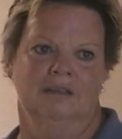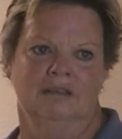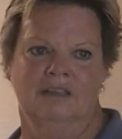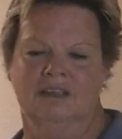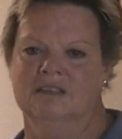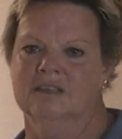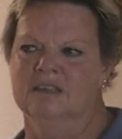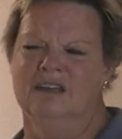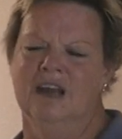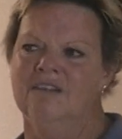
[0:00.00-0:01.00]
Things that
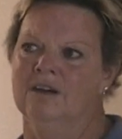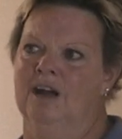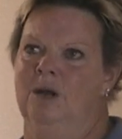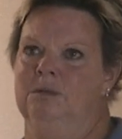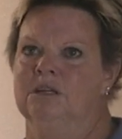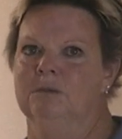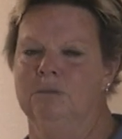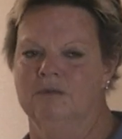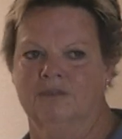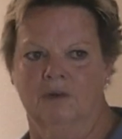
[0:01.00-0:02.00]
never happened to me
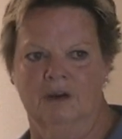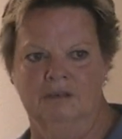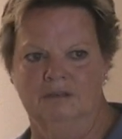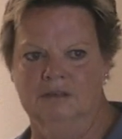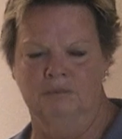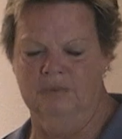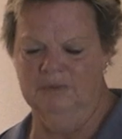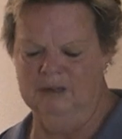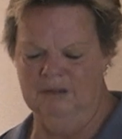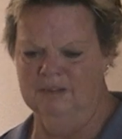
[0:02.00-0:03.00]
before.
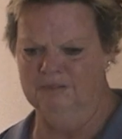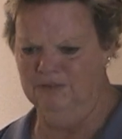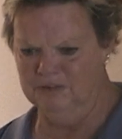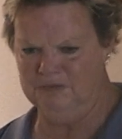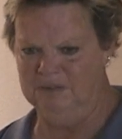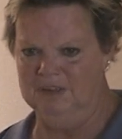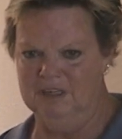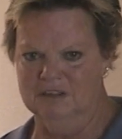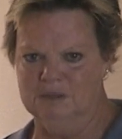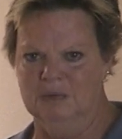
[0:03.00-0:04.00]
In the first 50
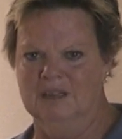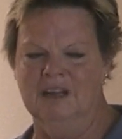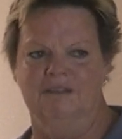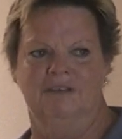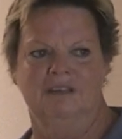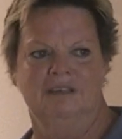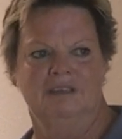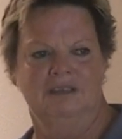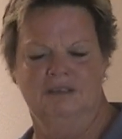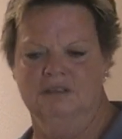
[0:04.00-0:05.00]
years of my life,
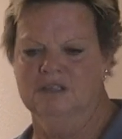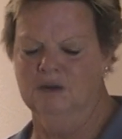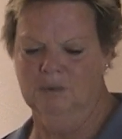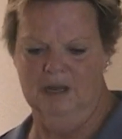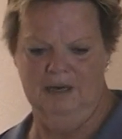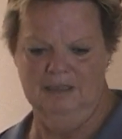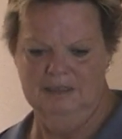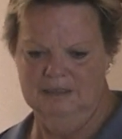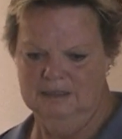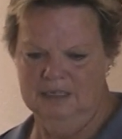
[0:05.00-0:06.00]
there's no way
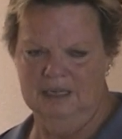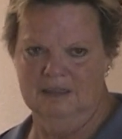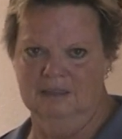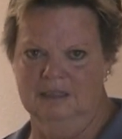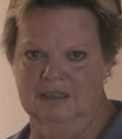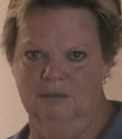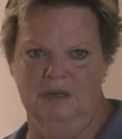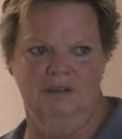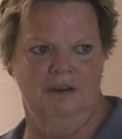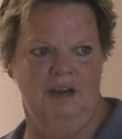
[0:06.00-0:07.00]
anything like that would
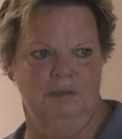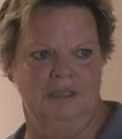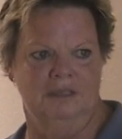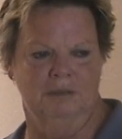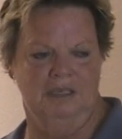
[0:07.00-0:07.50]
ever happen to me.